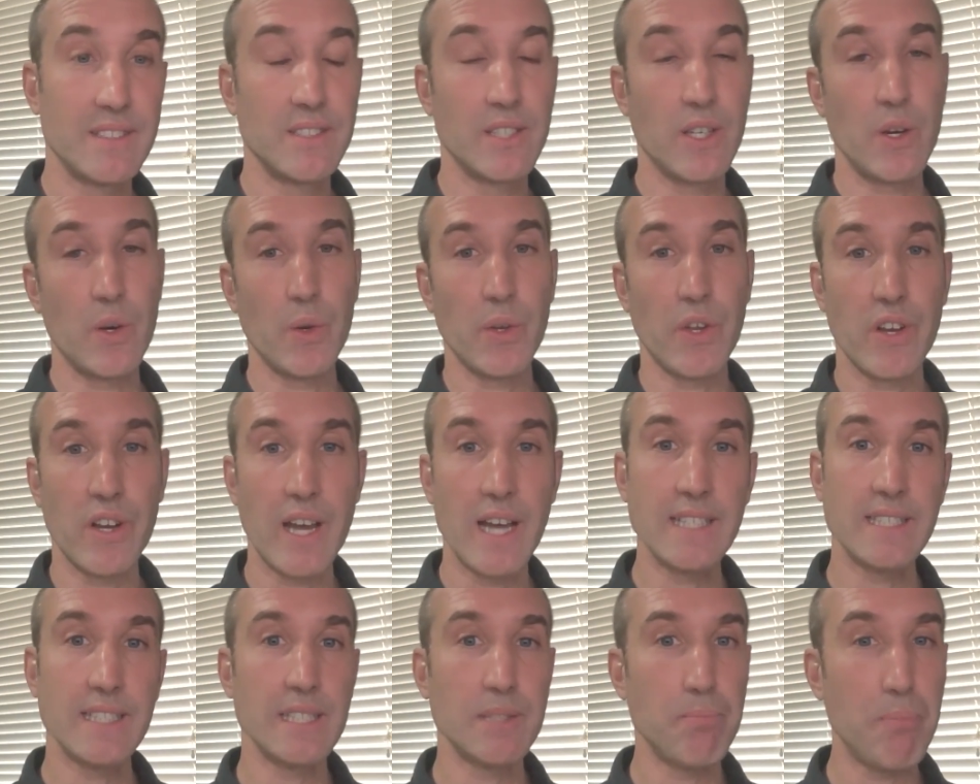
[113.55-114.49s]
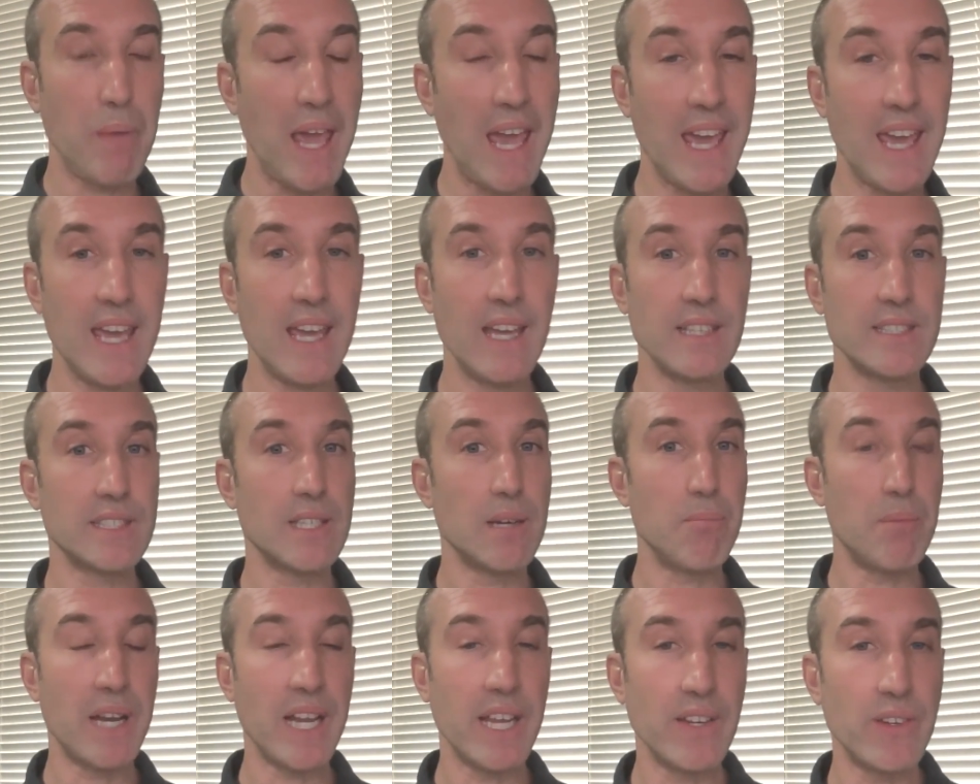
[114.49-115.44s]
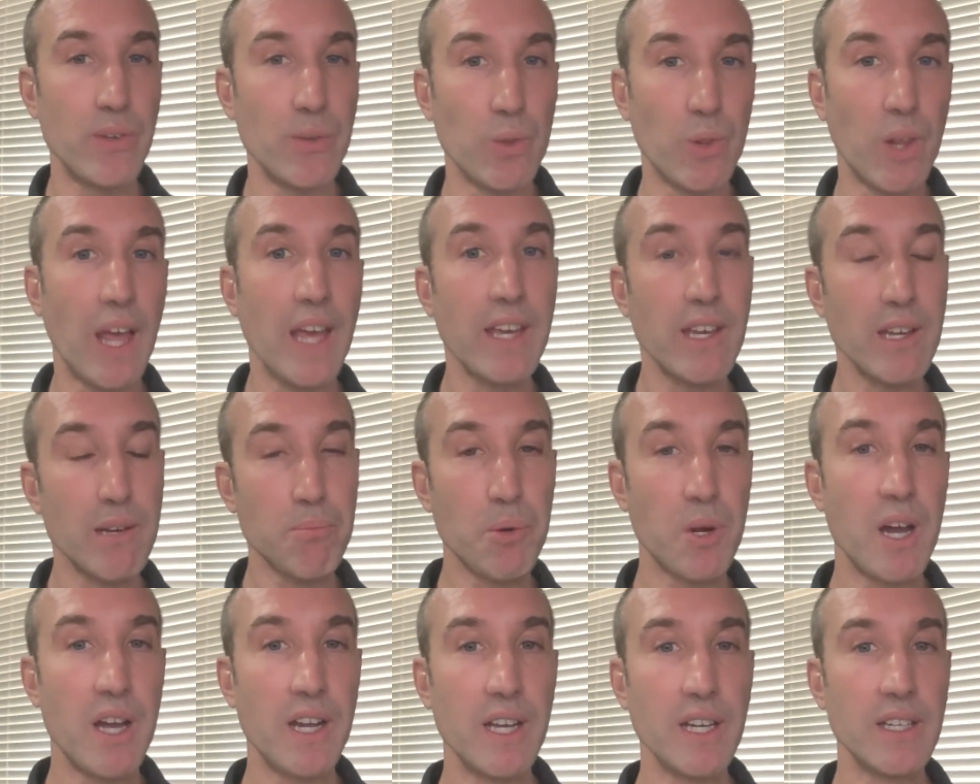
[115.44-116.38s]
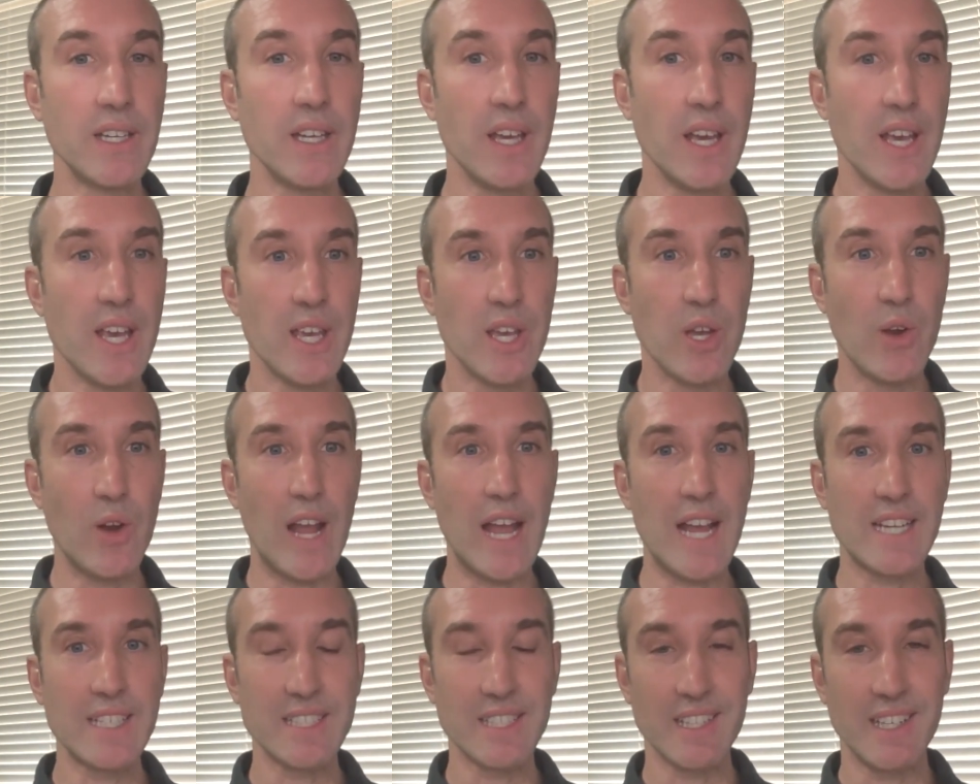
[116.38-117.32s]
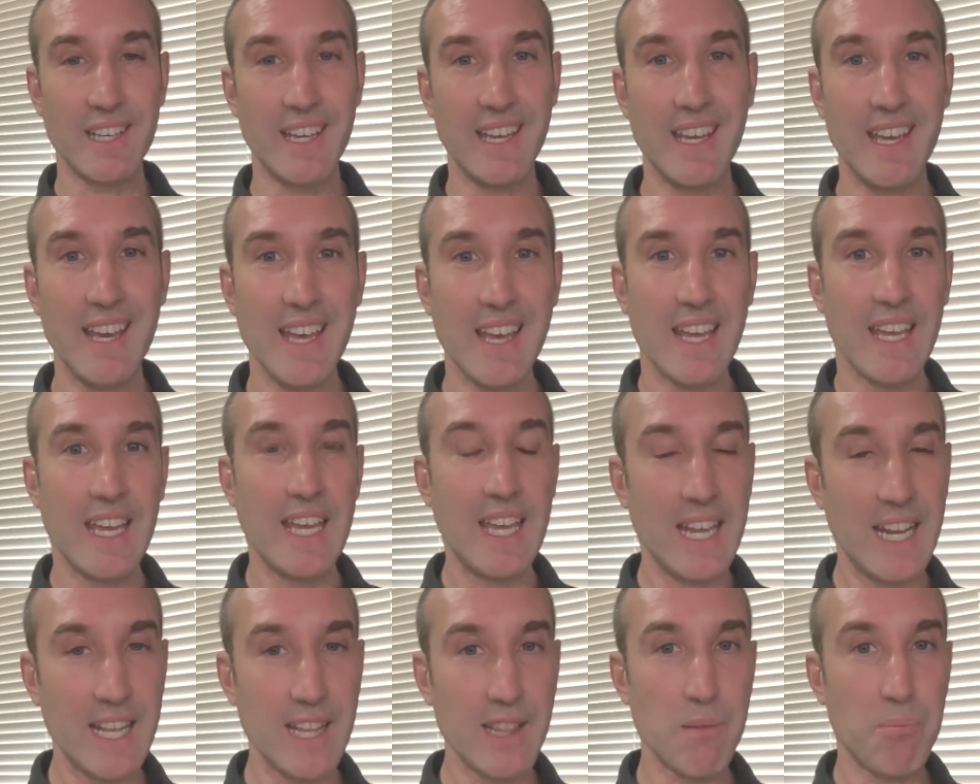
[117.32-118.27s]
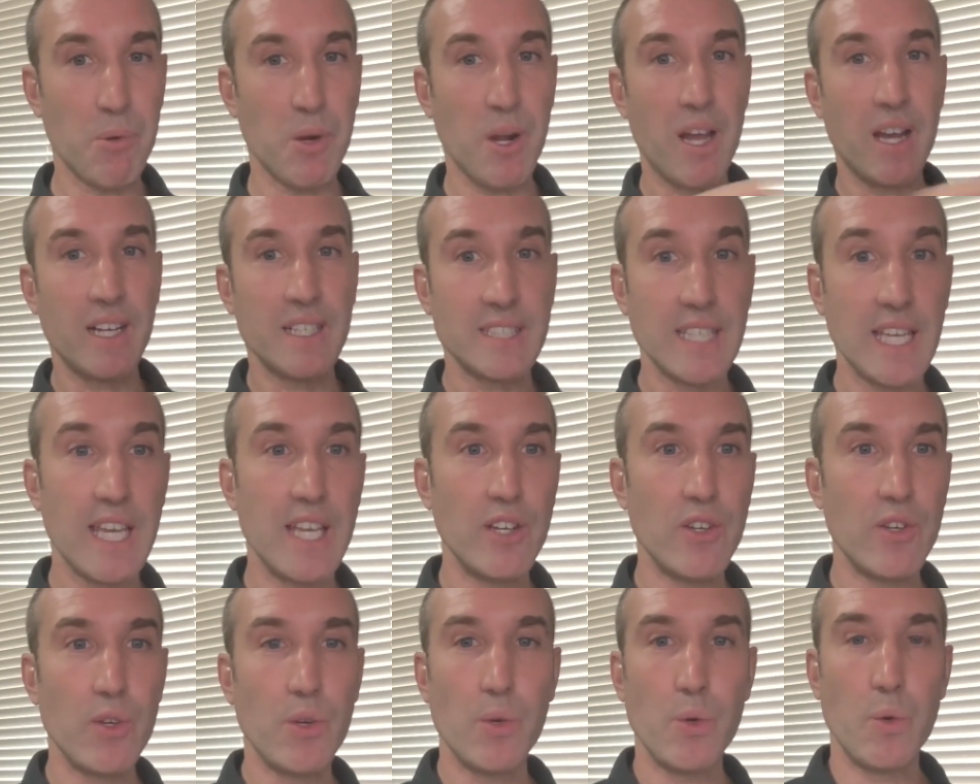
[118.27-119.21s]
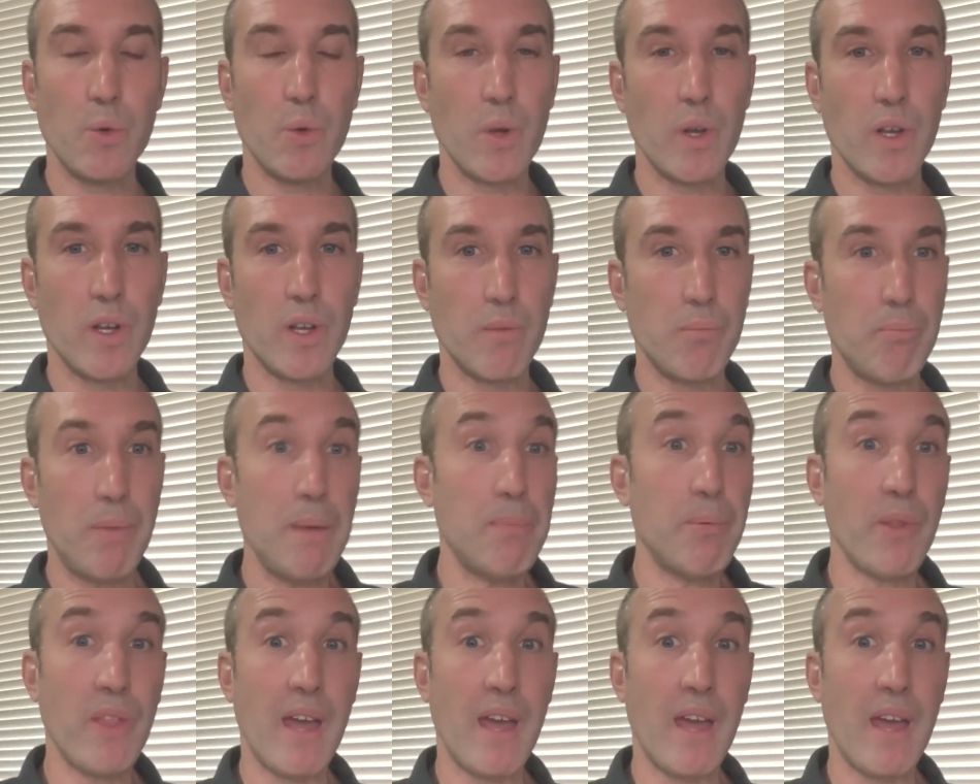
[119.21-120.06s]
So you're not just paying somebody to like your product, you're actually getting the products into people